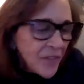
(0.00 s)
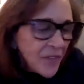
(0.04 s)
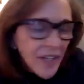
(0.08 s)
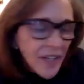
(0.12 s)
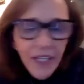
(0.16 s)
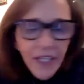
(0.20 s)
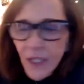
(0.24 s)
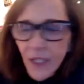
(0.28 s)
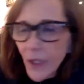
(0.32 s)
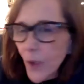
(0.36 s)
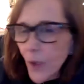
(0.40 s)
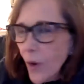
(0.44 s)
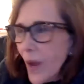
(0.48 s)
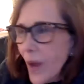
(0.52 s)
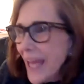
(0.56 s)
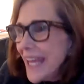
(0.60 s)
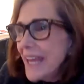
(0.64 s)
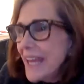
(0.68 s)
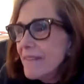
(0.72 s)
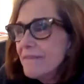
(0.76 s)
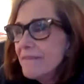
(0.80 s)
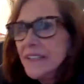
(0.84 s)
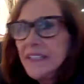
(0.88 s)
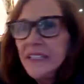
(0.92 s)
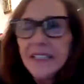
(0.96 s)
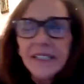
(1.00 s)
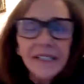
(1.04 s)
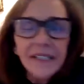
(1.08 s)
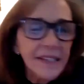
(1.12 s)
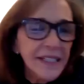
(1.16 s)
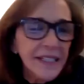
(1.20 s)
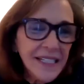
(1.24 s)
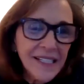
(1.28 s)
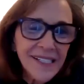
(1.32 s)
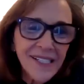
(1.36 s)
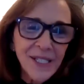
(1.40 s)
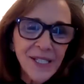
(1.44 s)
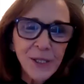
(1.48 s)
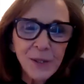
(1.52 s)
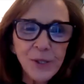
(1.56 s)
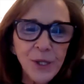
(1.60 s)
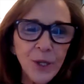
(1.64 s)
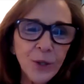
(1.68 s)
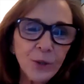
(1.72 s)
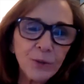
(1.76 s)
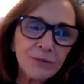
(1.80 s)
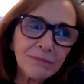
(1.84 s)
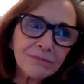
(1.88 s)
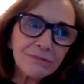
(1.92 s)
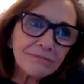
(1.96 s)
even the things you
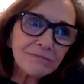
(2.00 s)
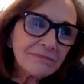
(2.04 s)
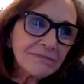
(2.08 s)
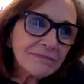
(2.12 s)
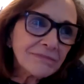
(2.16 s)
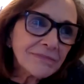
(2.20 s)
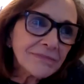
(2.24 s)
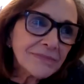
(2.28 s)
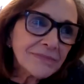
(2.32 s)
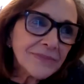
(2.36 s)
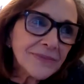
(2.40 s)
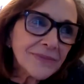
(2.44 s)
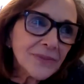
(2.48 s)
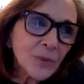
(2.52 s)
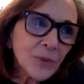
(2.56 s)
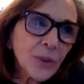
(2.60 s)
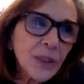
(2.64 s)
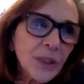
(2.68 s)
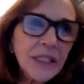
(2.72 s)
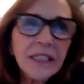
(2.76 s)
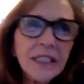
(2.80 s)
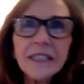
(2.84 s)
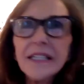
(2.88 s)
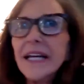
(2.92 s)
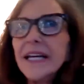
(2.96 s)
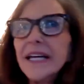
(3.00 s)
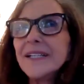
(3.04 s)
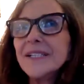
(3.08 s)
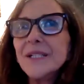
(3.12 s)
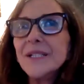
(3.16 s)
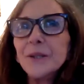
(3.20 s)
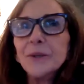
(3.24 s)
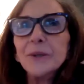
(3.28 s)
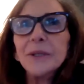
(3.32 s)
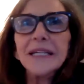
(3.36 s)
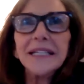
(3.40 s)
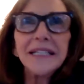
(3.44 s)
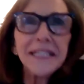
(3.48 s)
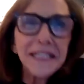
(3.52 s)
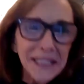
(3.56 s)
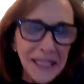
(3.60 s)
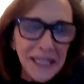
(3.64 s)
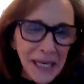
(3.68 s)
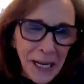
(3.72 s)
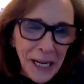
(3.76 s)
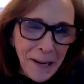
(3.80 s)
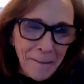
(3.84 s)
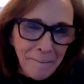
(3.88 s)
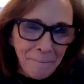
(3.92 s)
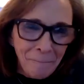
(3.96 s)
don't really like doing
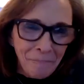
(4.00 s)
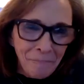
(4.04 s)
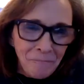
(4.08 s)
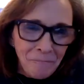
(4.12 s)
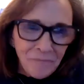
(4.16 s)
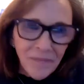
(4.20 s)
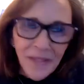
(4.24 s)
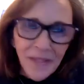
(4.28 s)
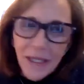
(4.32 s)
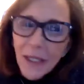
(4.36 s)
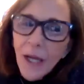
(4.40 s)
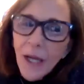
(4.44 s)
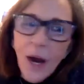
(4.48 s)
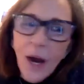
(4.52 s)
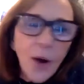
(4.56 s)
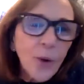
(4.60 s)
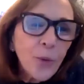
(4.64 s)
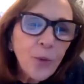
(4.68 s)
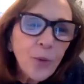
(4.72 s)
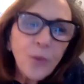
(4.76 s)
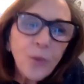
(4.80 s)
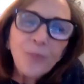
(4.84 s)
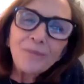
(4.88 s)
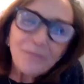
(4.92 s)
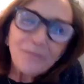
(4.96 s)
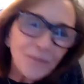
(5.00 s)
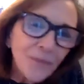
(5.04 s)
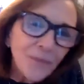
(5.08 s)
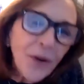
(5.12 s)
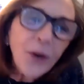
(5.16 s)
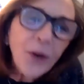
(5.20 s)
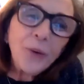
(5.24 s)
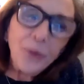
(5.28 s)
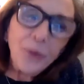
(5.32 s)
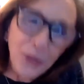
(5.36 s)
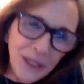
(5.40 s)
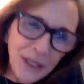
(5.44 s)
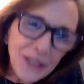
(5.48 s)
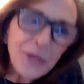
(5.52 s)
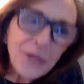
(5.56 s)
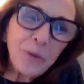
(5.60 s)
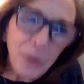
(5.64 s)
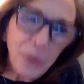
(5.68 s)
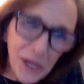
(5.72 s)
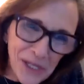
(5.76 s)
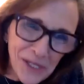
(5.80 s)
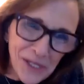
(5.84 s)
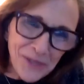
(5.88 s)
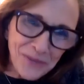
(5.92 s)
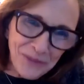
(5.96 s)
are really
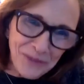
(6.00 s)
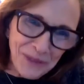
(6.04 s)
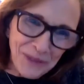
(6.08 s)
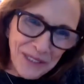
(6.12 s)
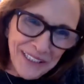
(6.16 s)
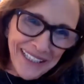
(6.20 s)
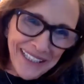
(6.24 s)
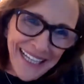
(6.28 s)
wonderful.